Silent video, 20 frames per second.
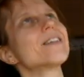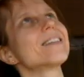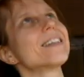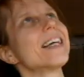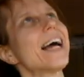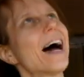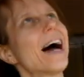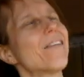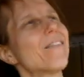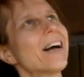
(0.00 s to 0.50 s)

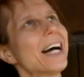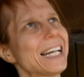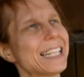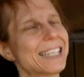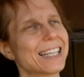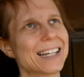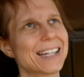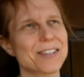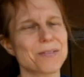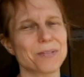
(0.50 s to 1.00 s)
Yeah,
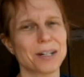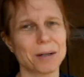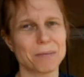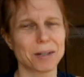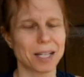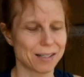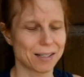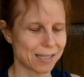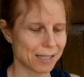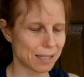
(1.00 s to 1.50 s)
right. That's what I'm
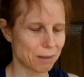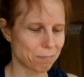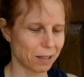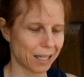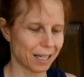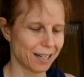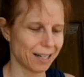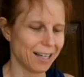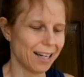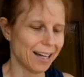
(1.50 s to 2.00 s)
going to sleep
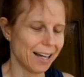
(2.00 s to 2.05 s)
in.